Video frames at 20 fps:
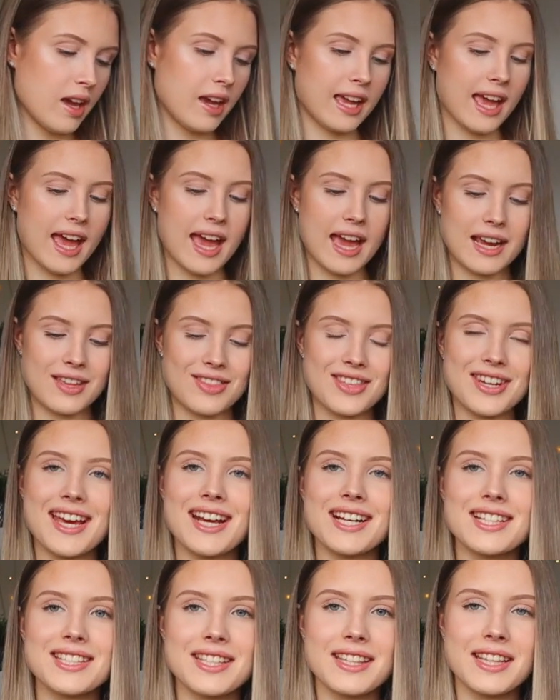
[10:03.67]
Okay, the
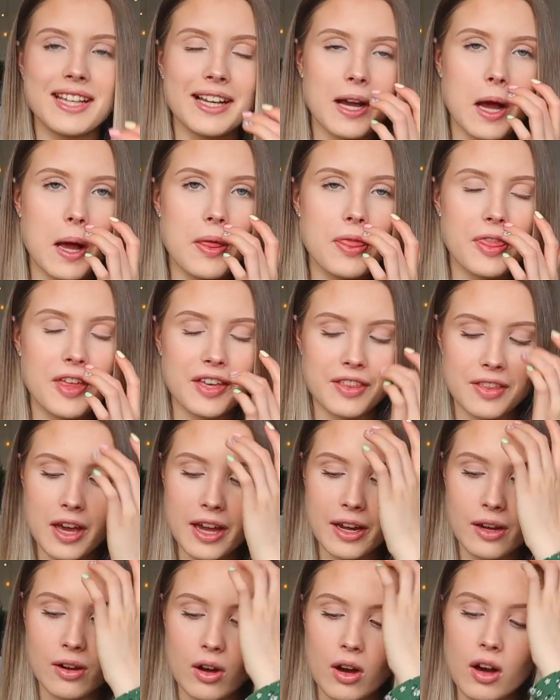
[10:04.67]
next thing that
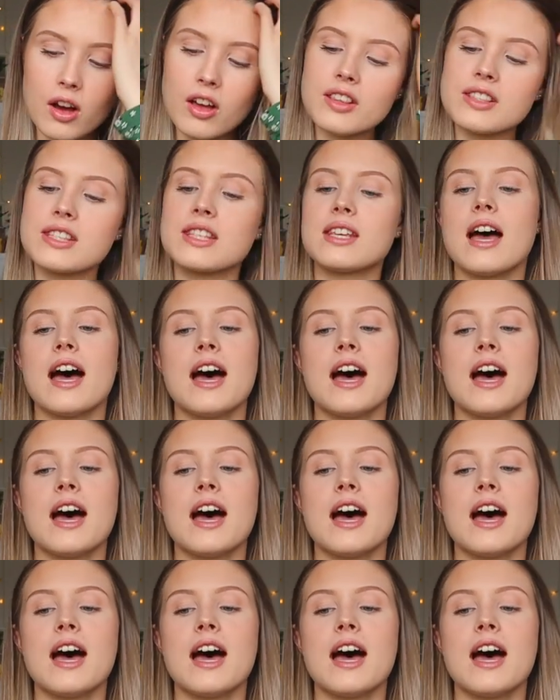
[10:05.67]
I got,